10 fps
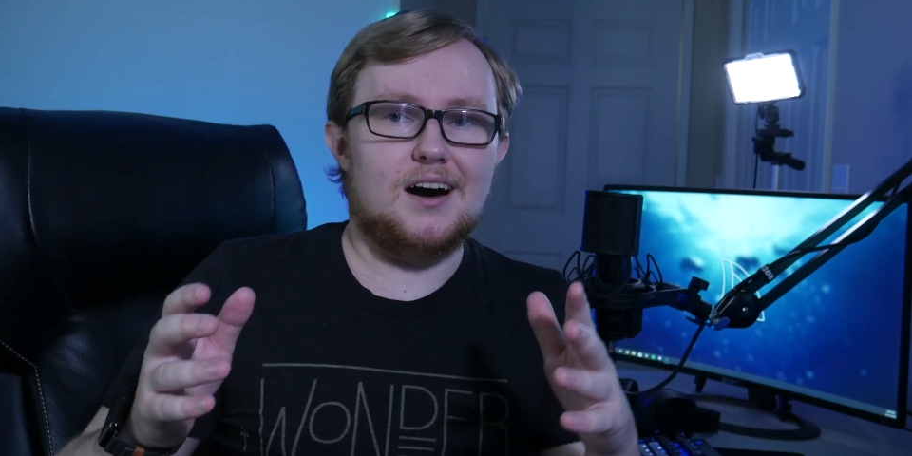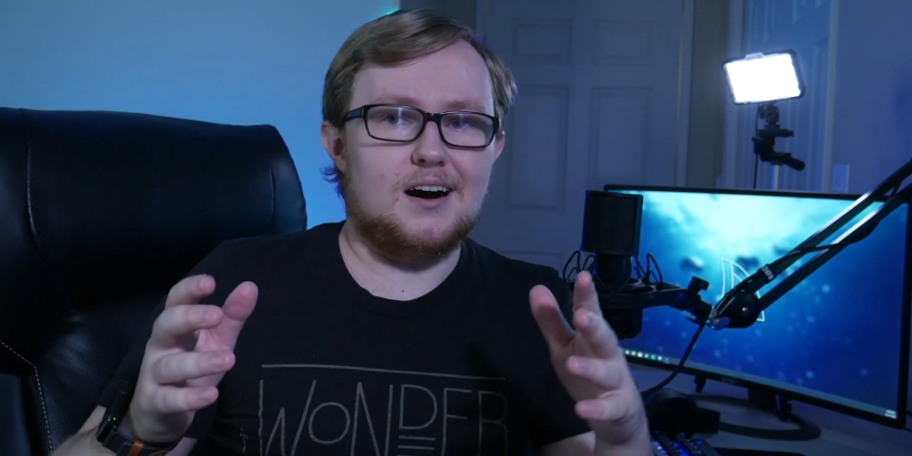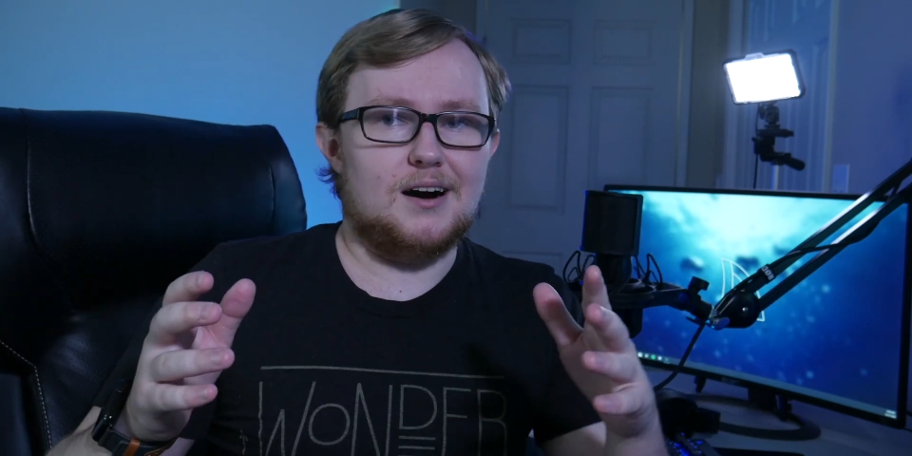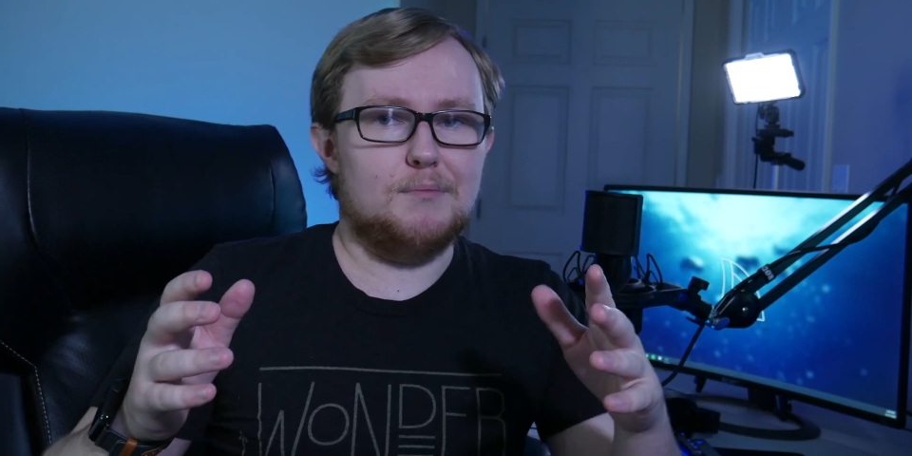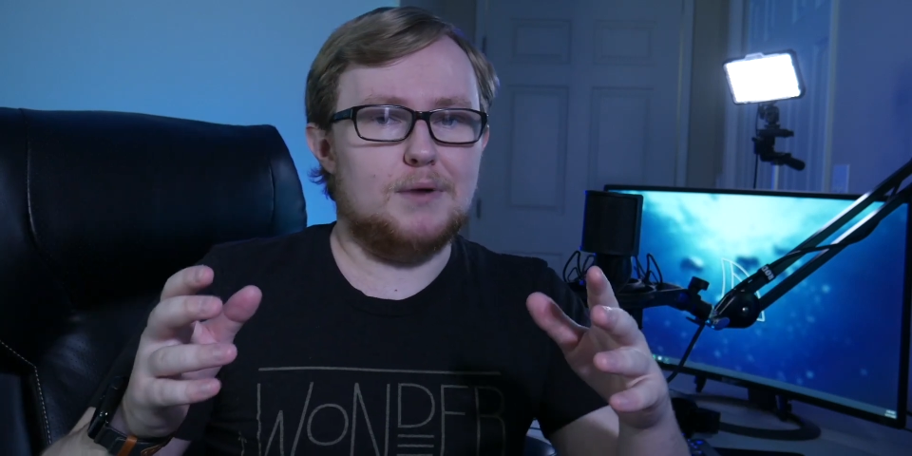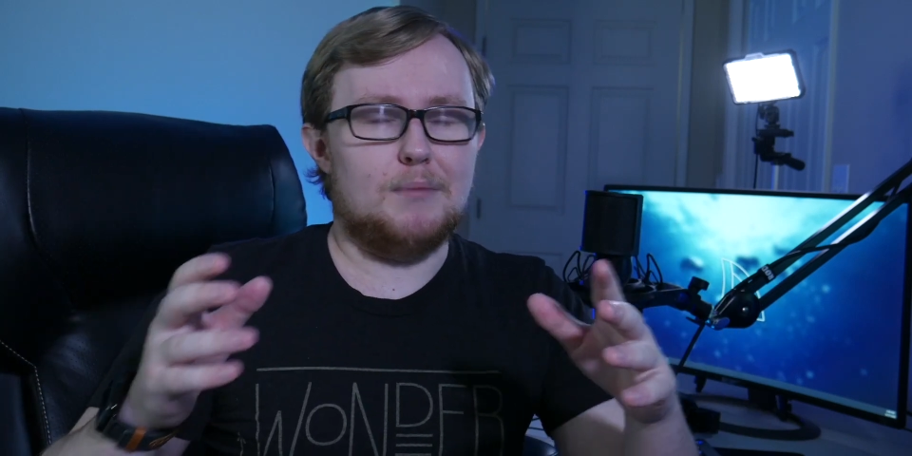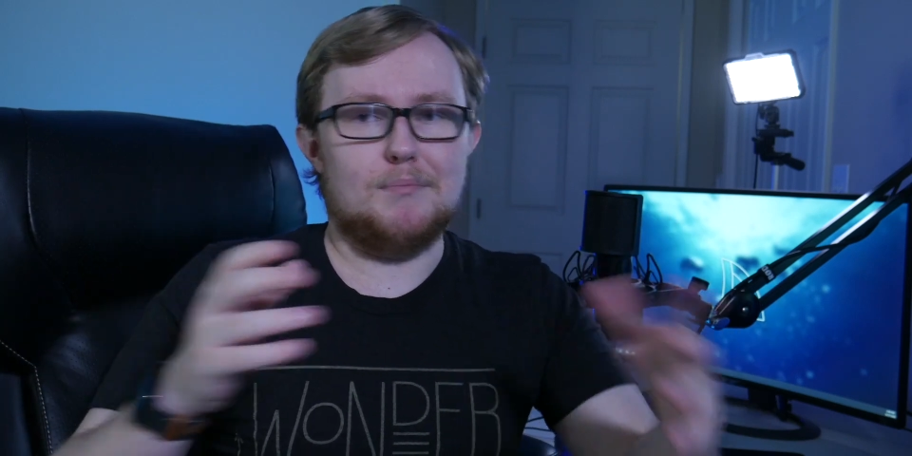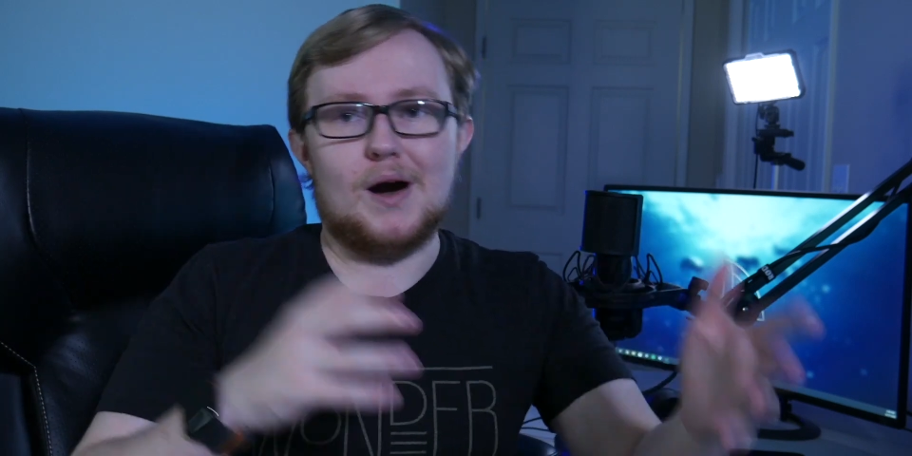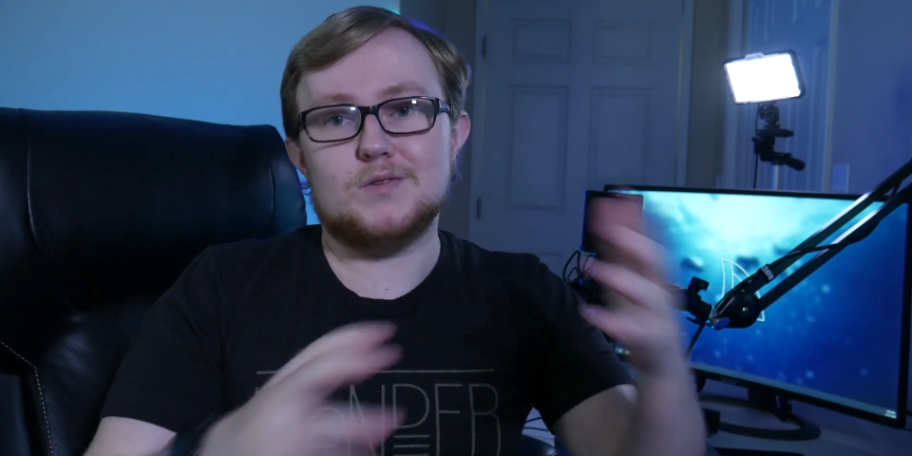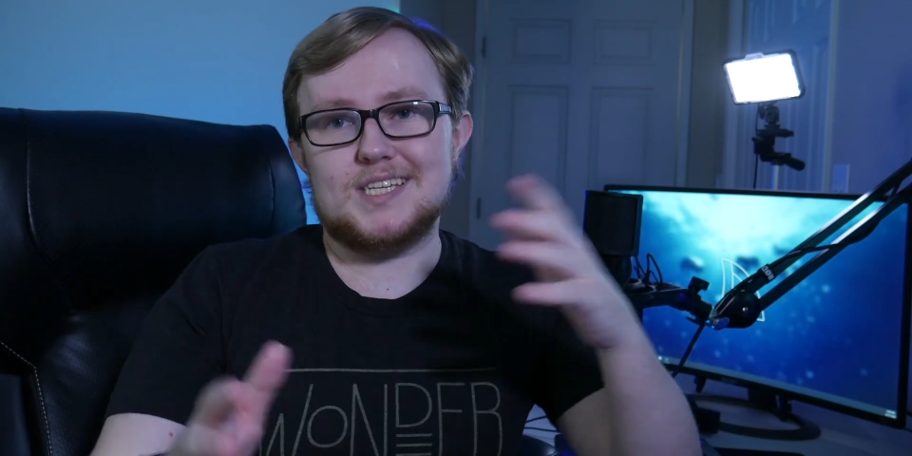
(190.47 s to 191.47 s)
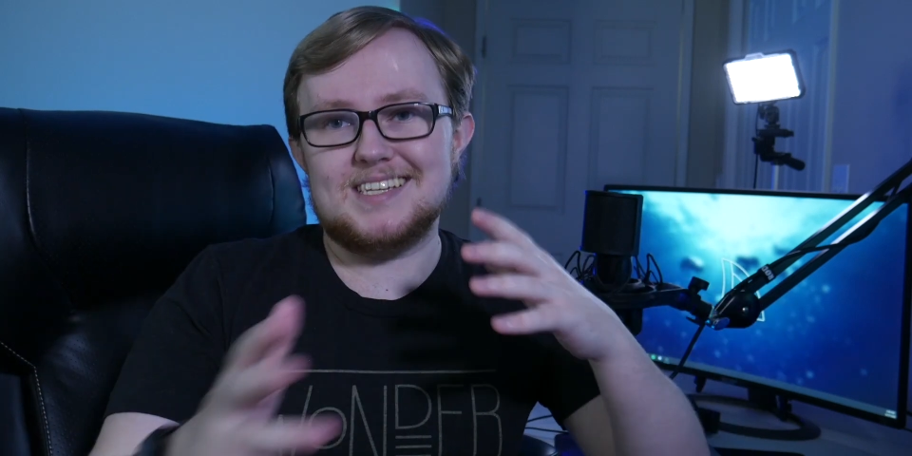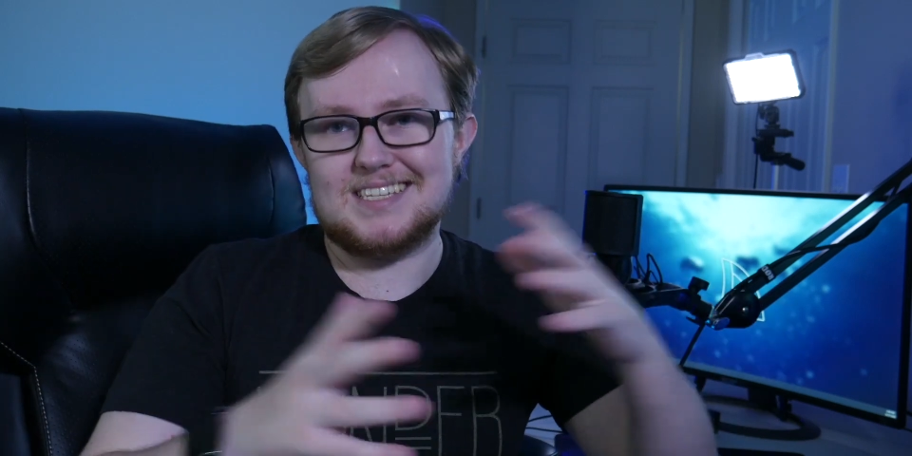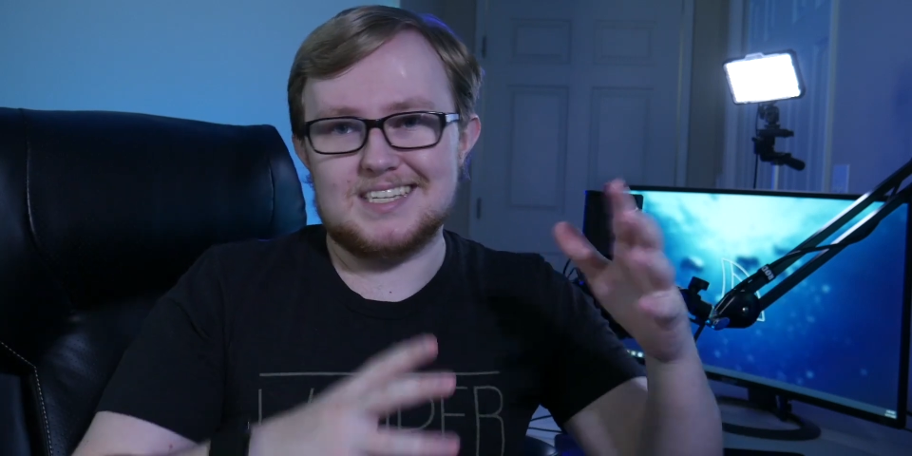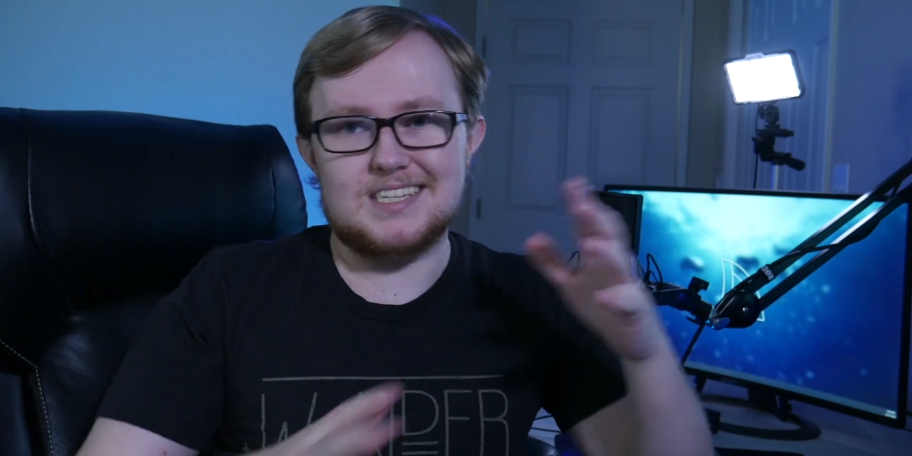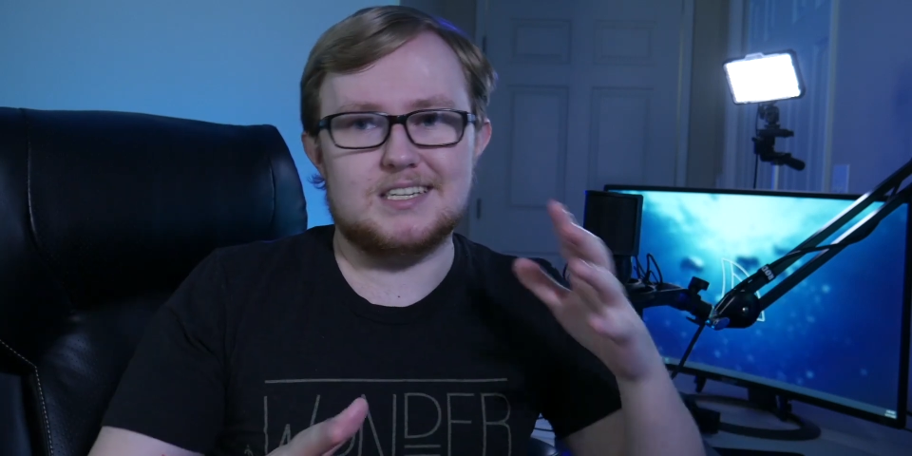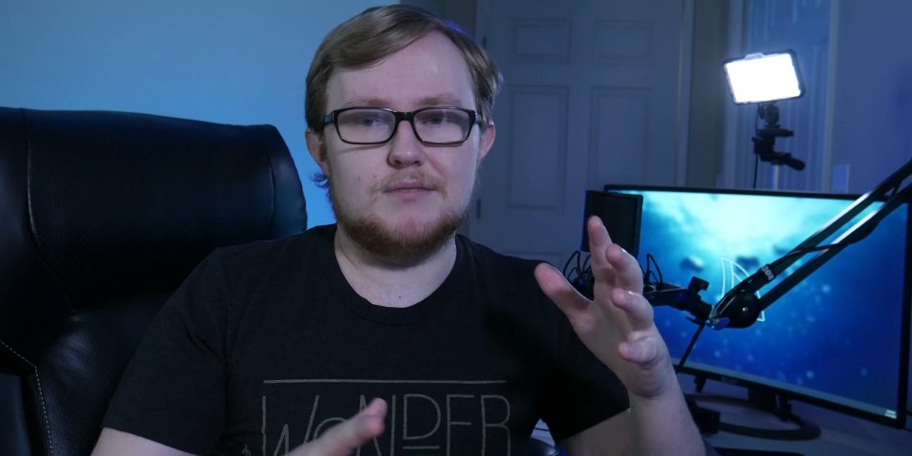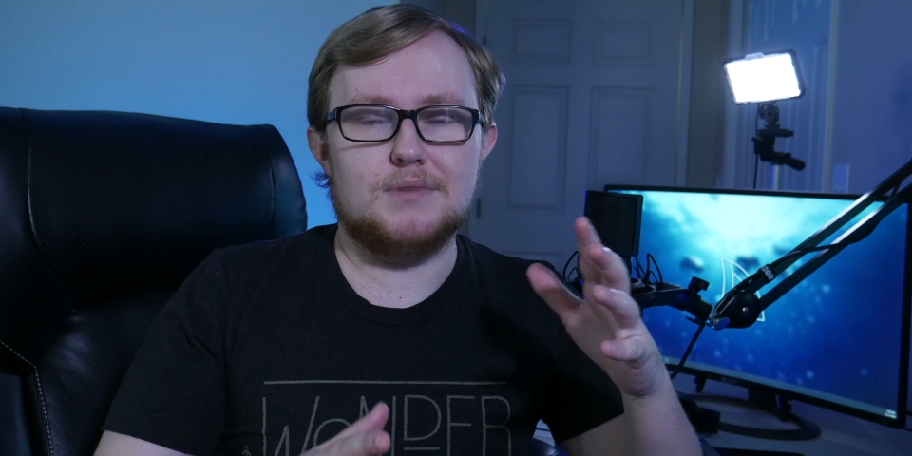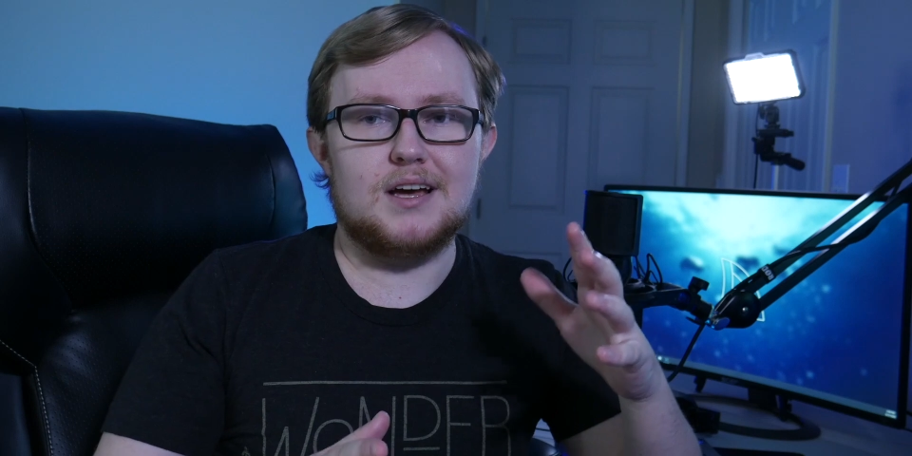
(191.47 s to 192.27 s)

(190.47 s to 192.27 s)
a mounting system